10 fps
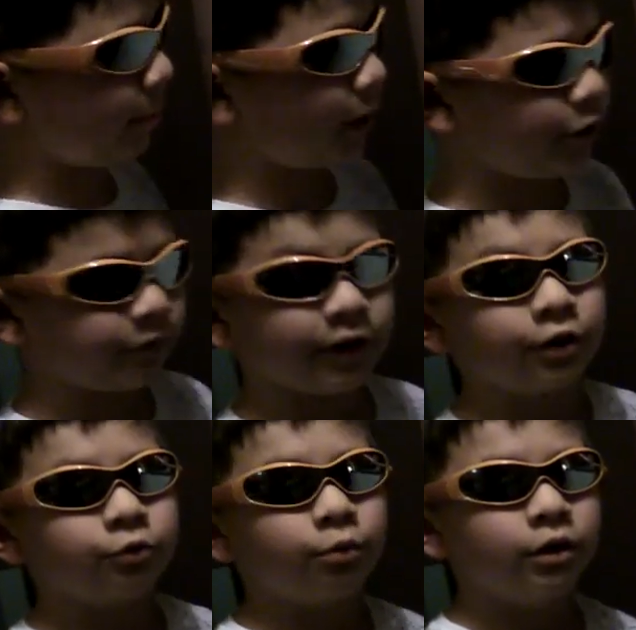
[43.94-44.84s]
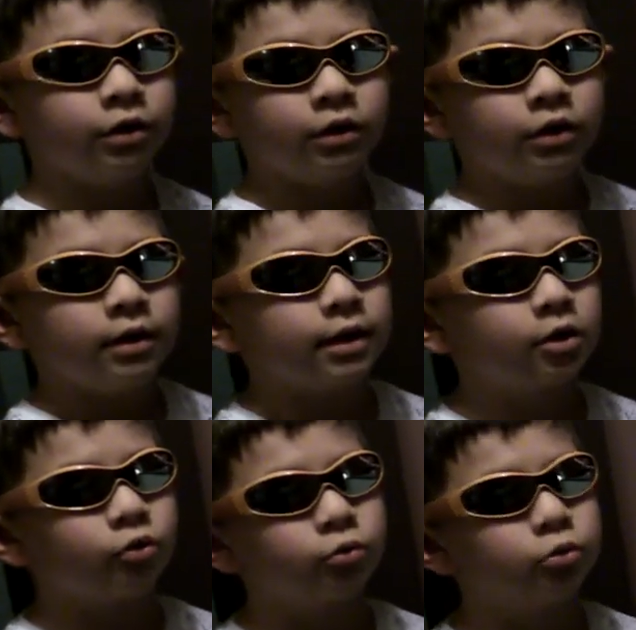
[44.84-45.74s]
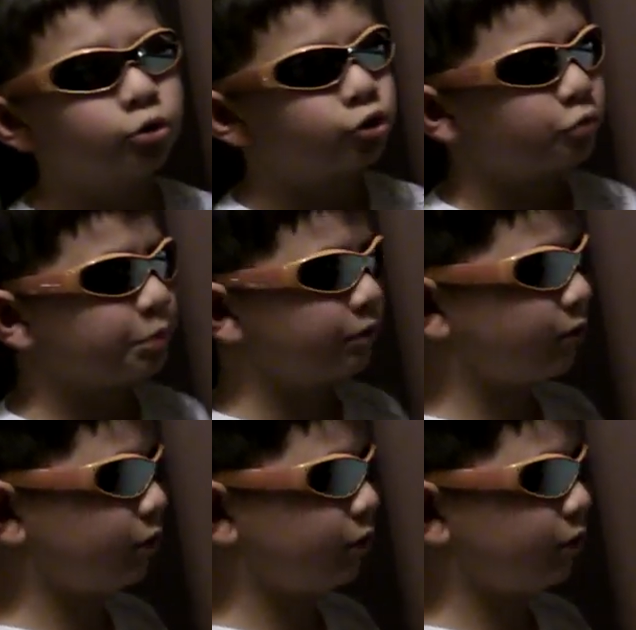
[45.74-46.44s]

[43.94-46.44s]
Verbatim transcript: power of xy. It can also be